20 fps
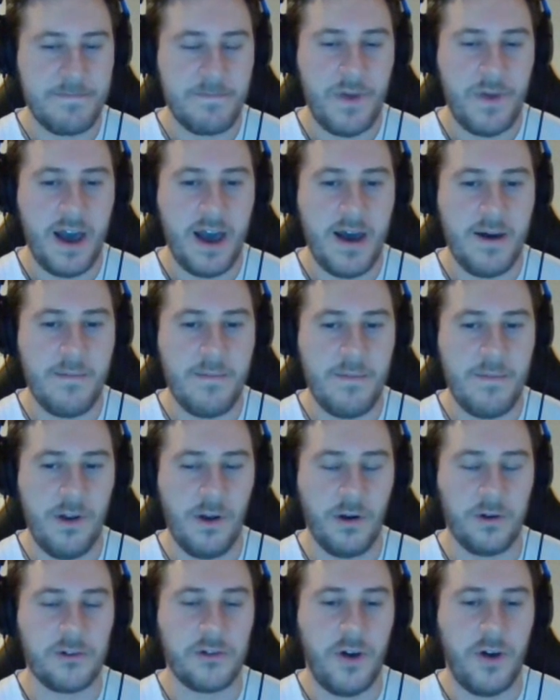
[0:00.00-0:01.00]

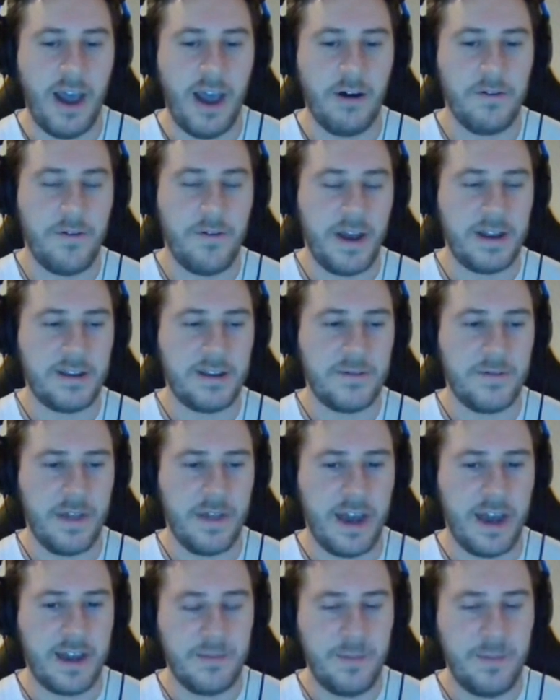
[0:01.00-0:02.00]
Not sure how effective
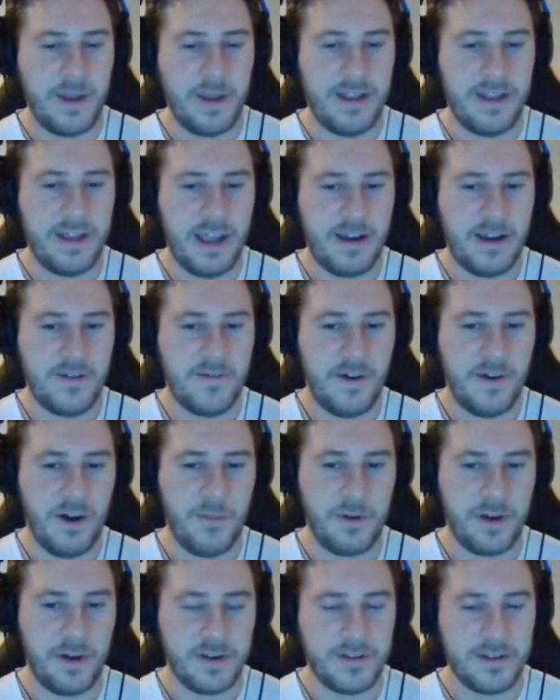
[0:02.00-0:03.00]
that can be in the
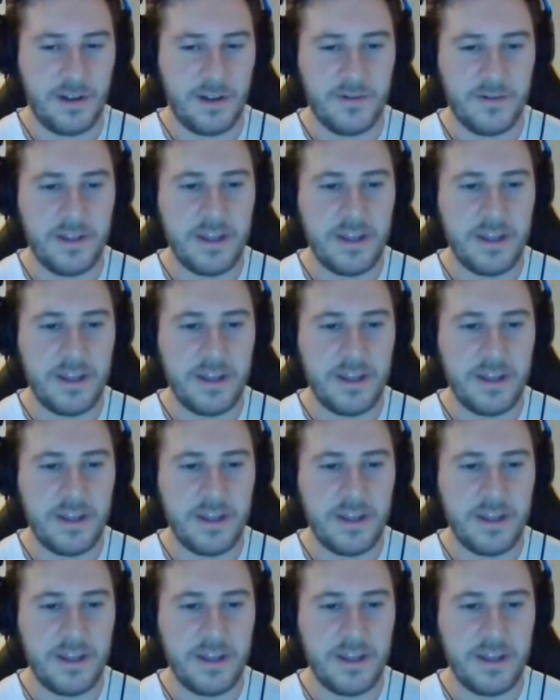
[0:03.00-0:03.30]
NFL because I